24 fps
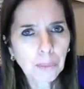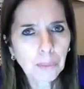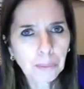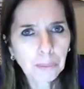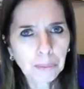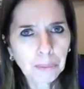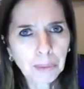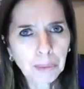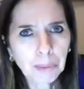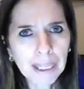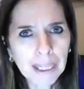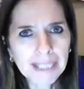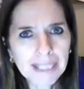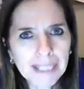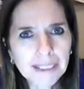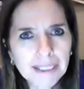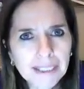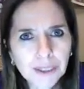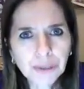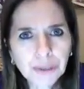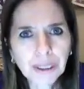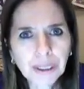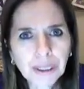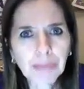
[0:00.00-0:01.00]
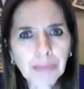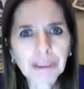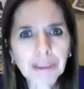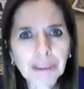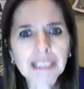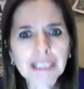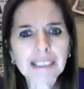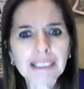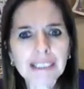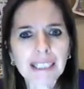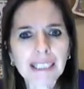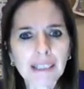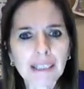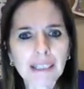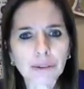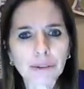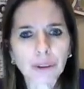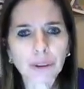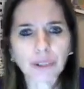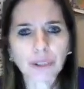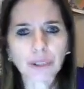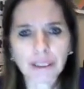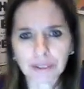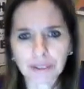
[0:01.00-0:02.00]
Blend to tell me the sounds
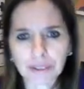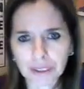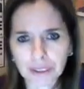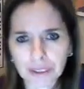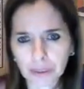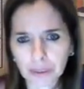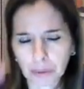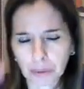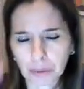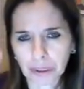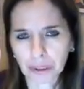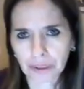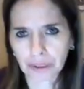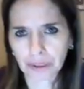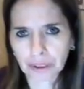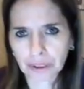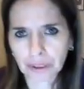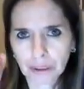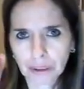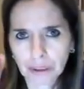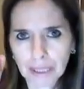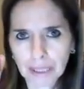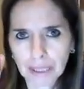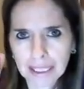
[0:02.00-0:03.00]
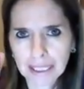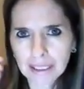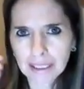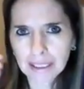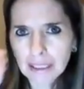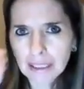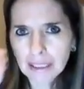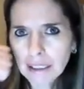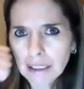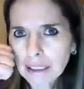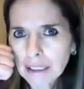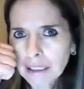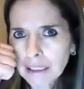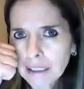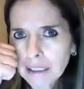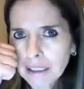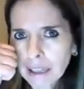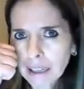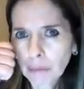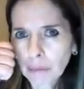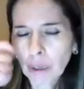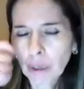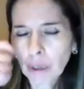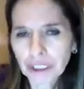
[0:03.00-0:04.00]
you hear in this word. Go ahead.
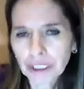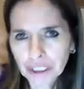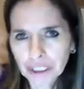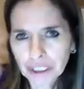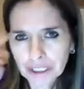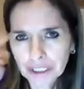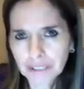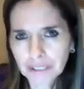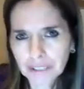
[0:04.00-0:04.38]
I'm watching your